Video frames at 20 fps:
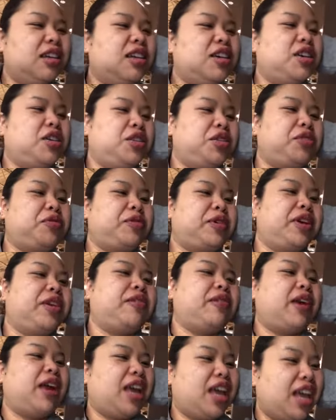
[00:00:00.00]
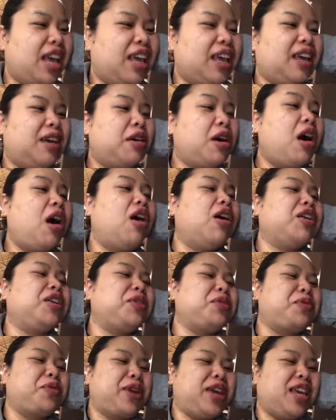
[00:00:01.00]
Congregate,
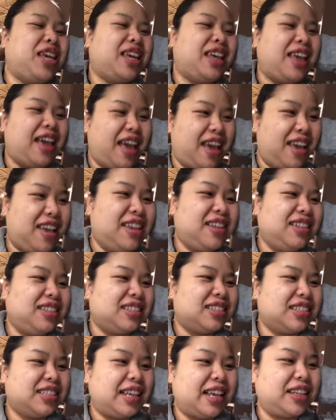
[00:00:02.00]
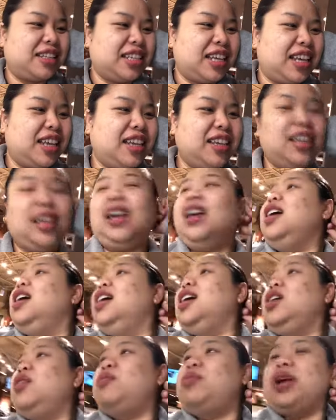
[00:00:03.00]
congregate setting,
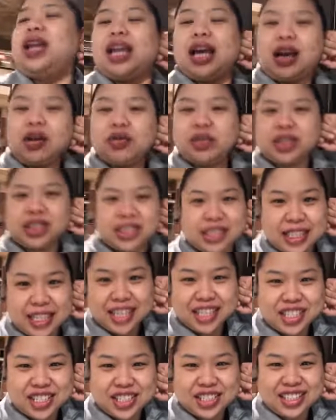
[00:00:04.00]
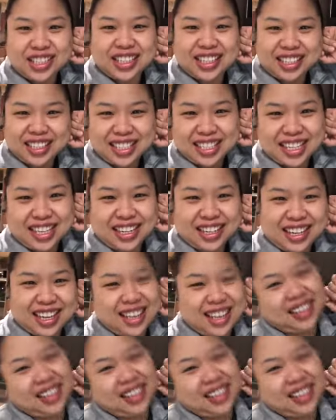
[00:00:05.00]
but our workstation is like